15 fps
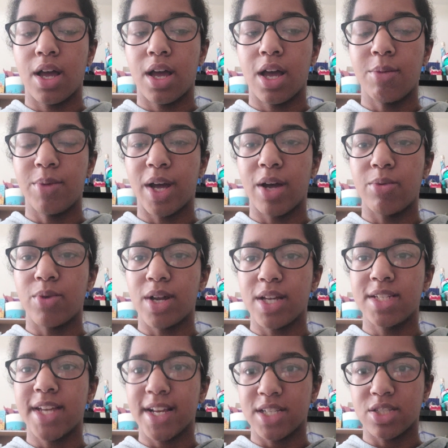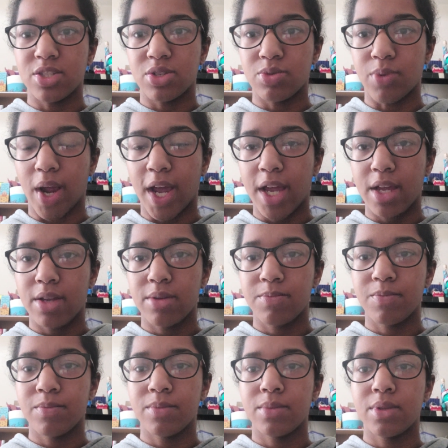about what it takes to write
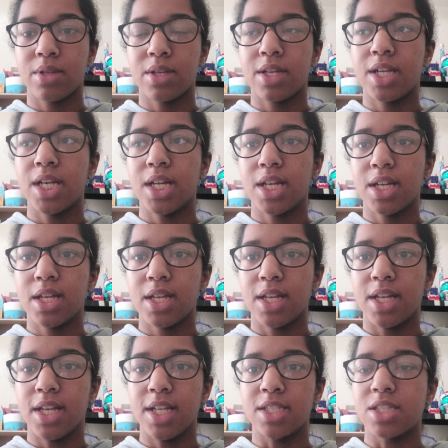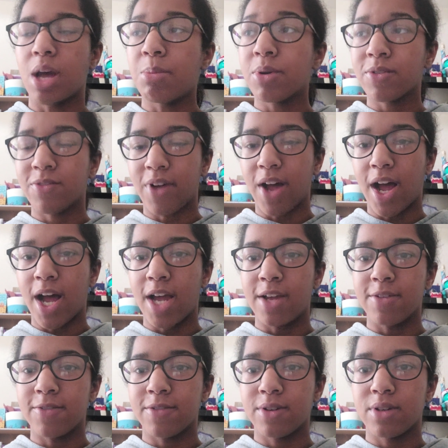is number
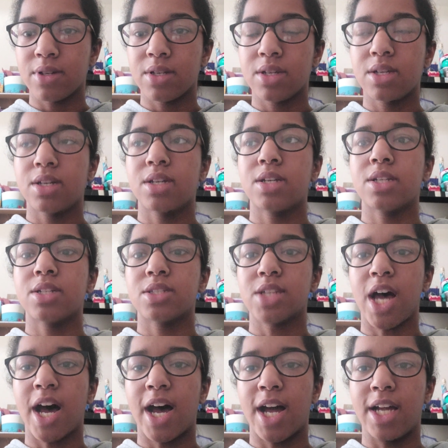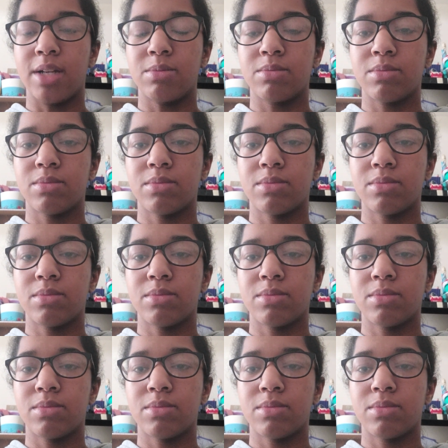5, time.